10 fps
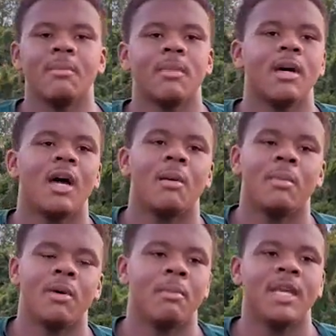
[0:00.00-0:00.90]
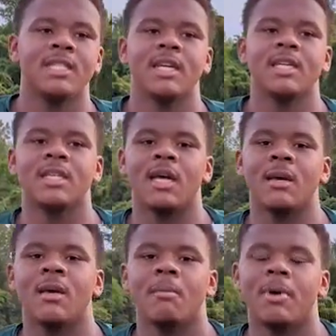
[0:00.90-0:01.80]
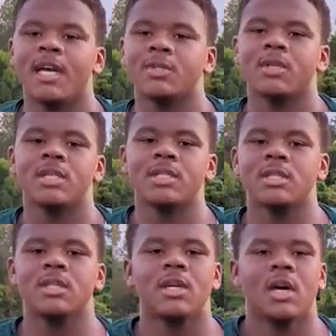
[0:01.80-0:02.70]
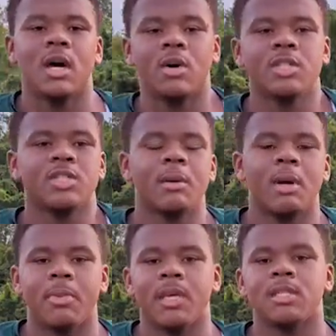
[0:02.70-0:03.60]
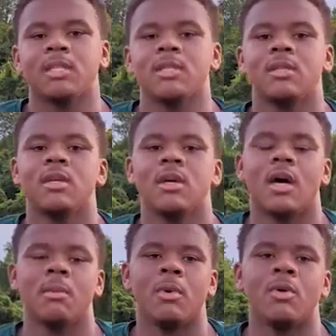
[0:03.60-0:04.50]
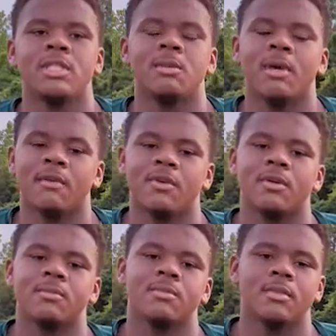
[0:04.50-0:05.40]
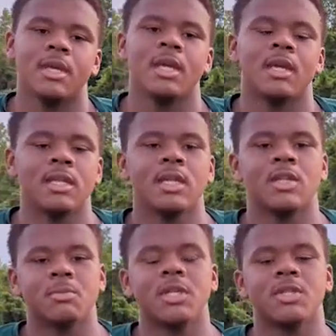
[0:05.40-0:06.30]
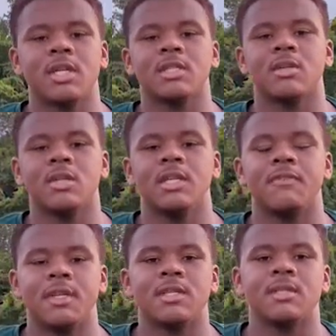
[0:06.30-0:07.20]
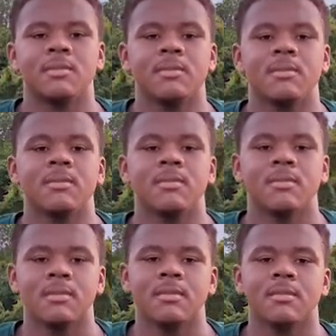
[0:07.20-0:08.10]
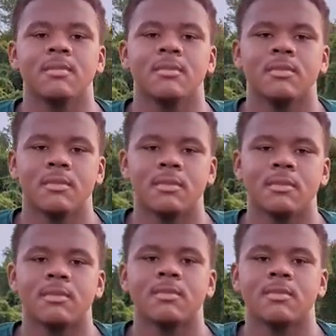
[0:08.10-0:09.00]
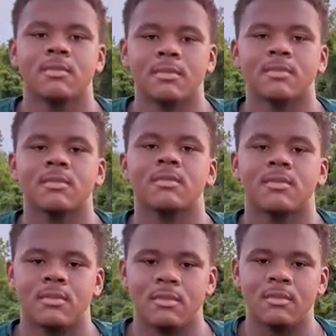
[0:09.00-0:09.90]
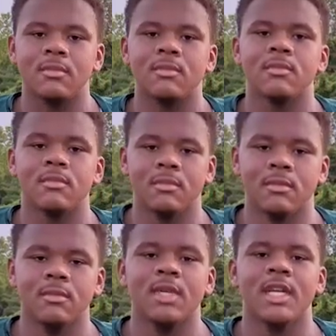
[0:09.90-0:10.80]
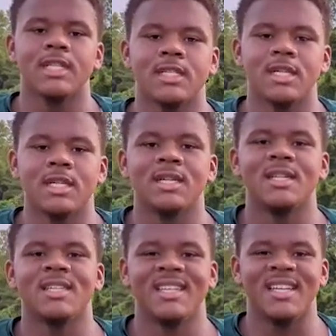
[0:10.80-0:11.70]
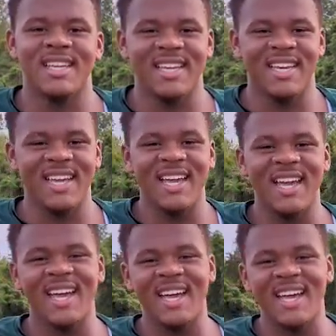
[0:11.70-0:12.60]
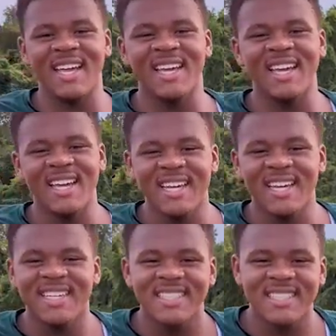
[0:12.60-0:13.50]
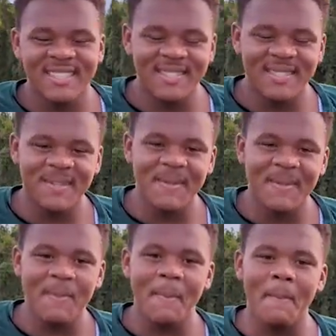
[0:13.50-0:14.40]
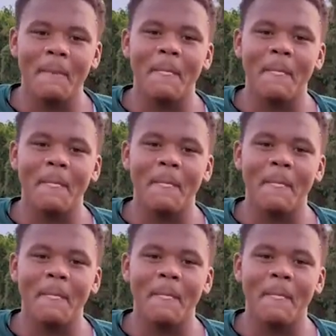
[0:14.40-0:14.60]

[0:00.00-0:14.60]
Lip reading: What are some of the best things you do as a defensive lineman? Best things I do, getting that gap, taking over that gap, covering that gap. I'm amazing at that. Pass rush, I always try my best. I'm always in the backfield, and I think those are my strengths on defense.